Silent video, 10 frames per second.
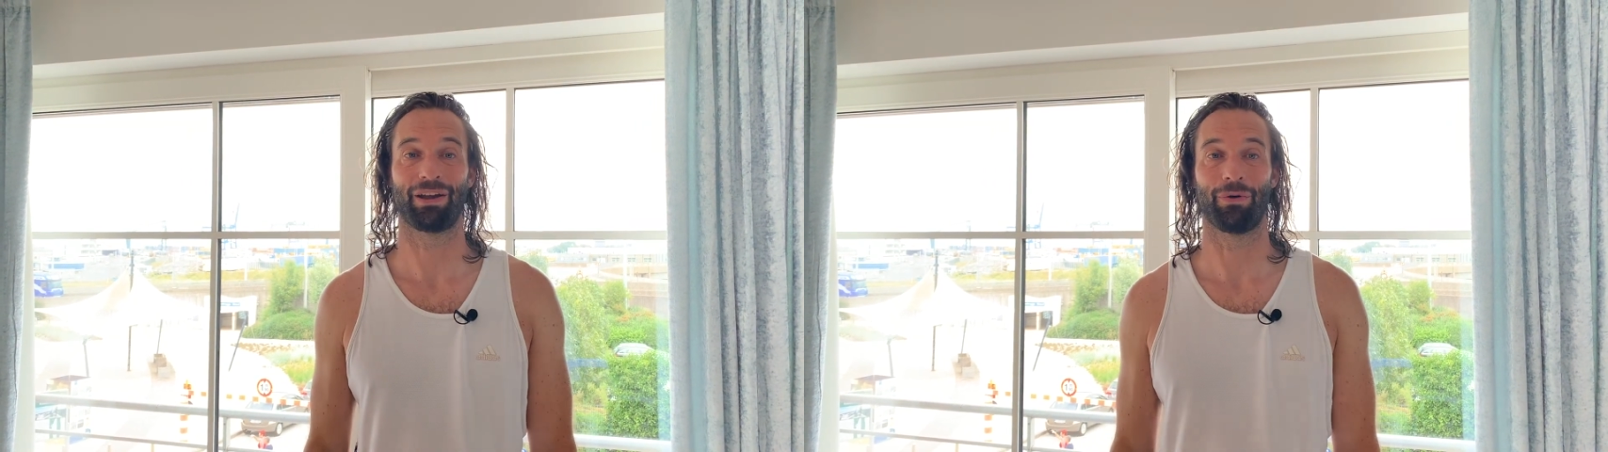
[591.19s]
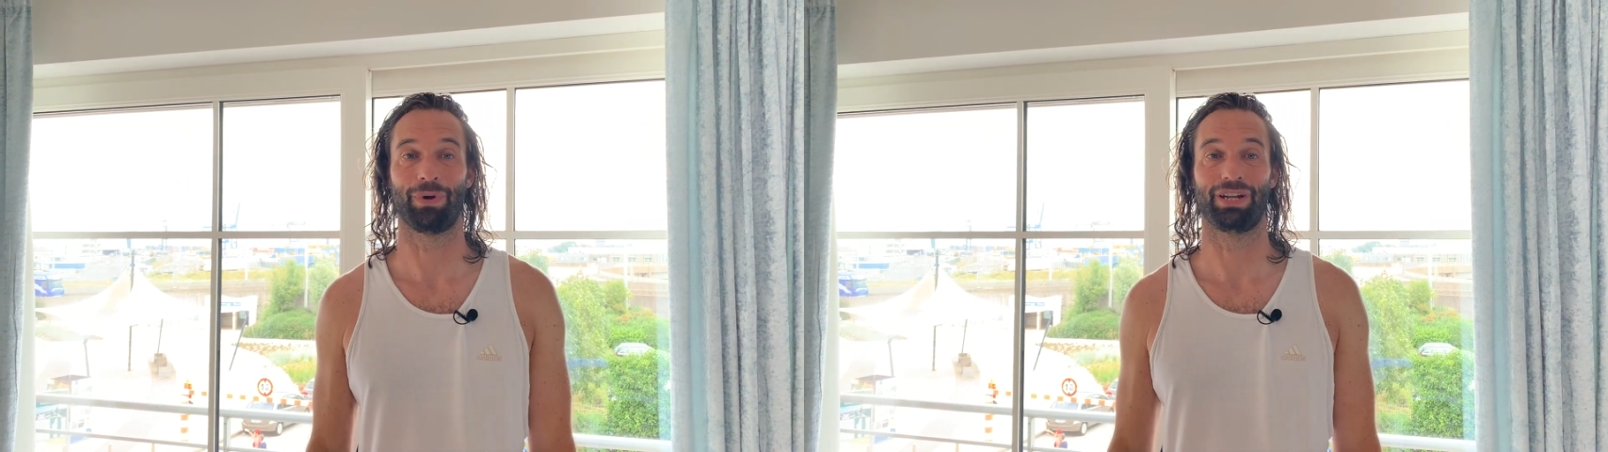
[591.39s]

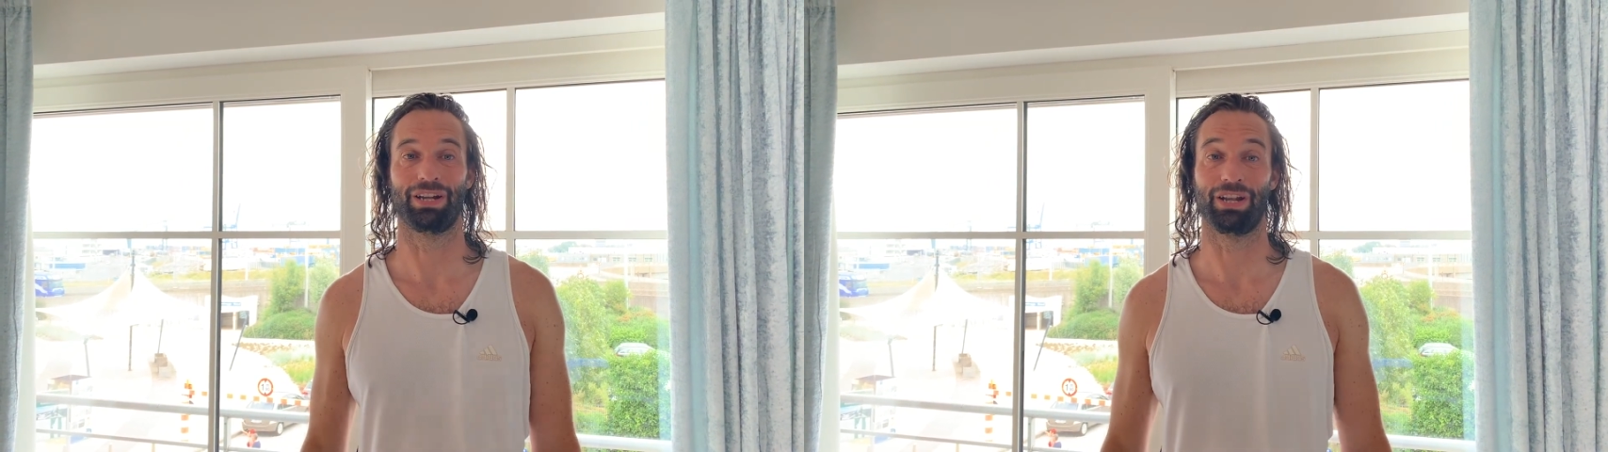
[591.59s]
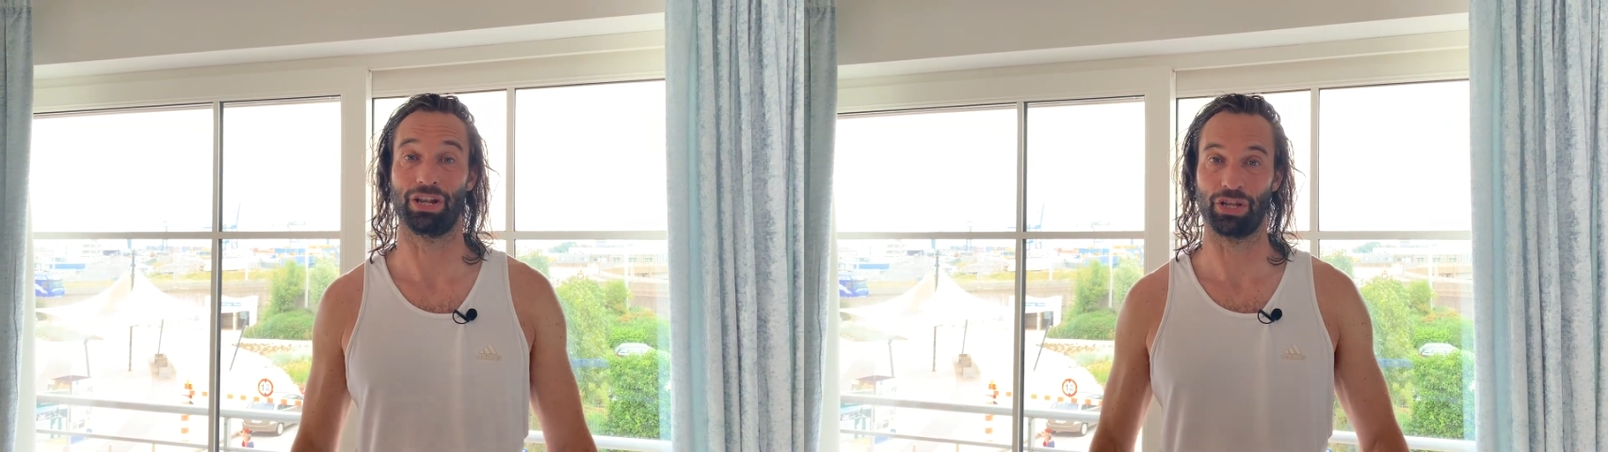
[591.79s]
with a
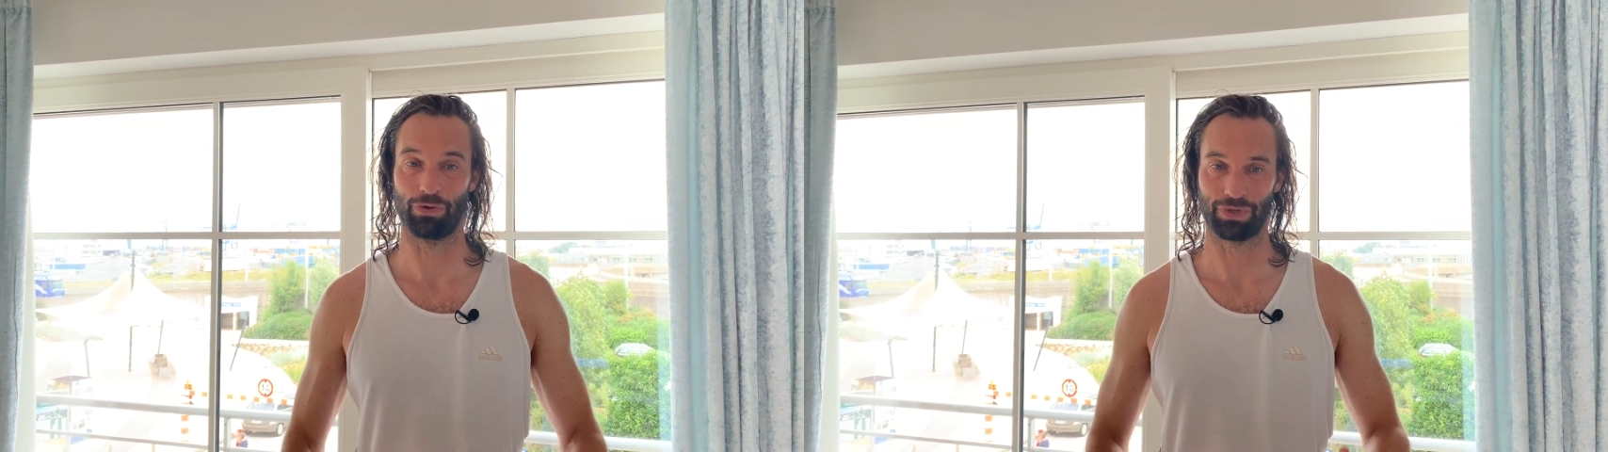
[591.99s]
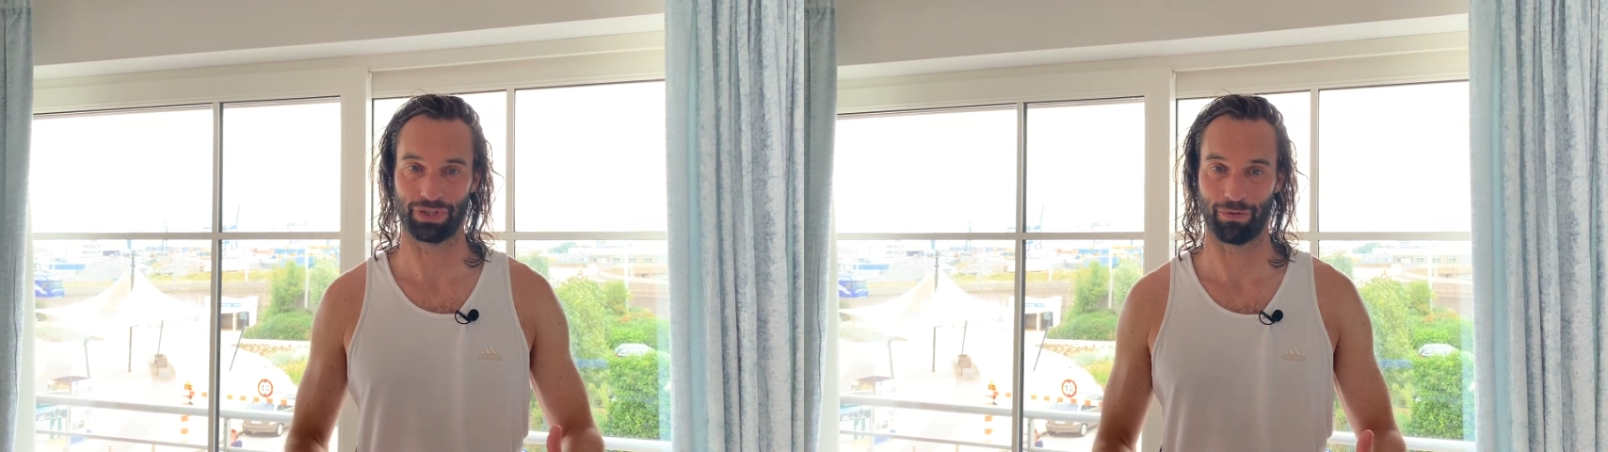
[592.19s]

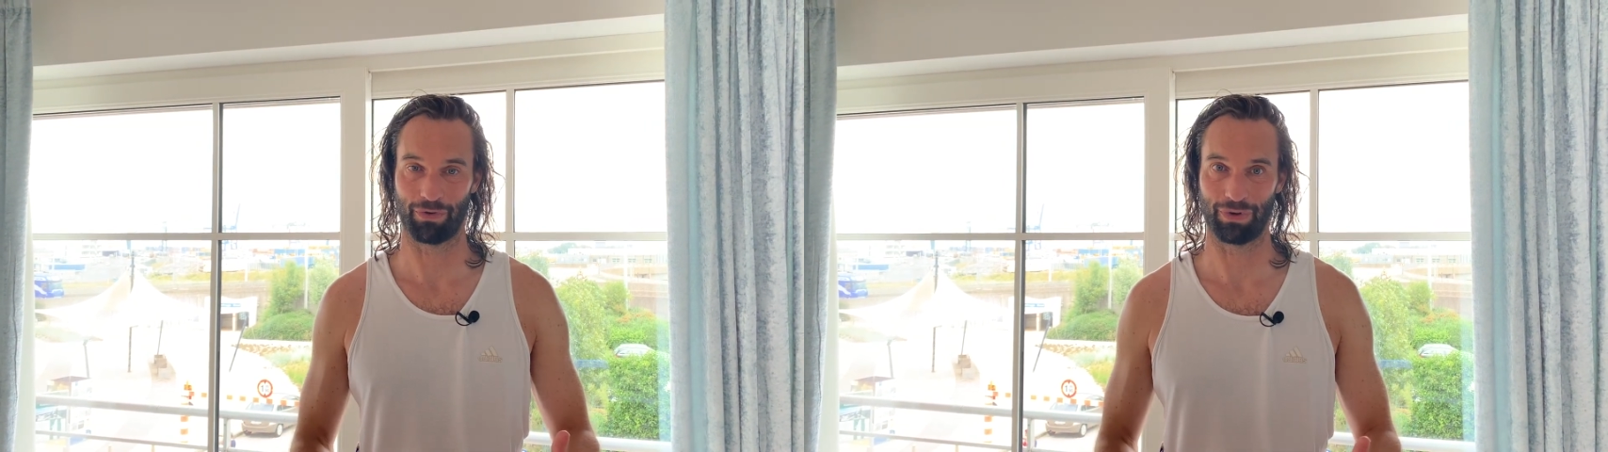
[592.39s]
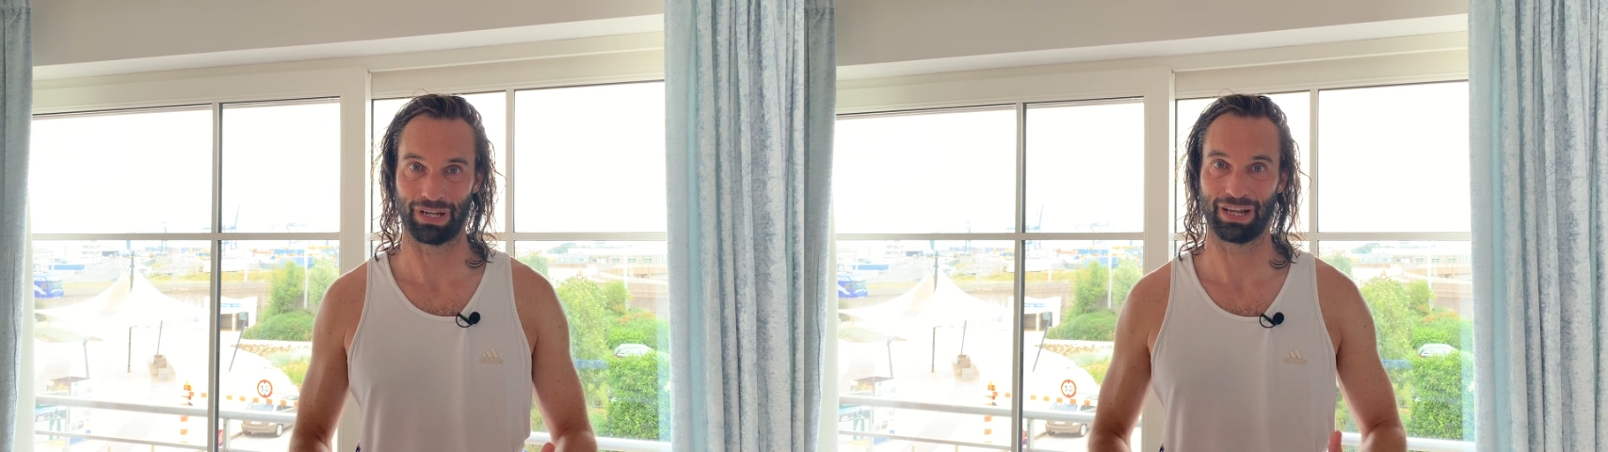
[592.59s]
new
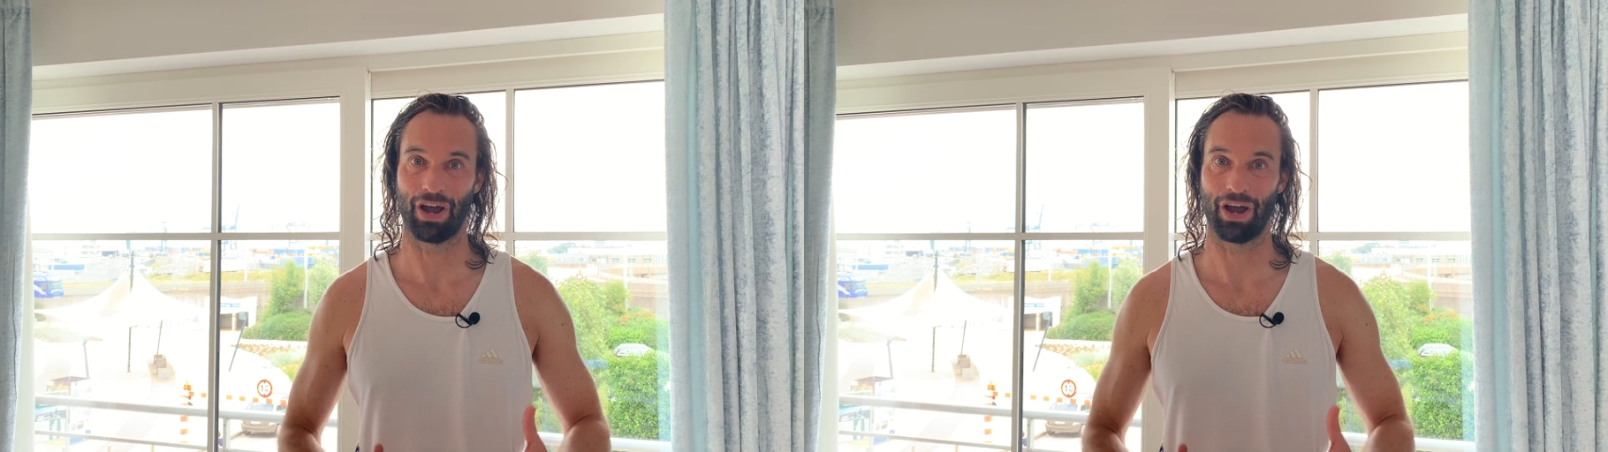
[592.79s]
summary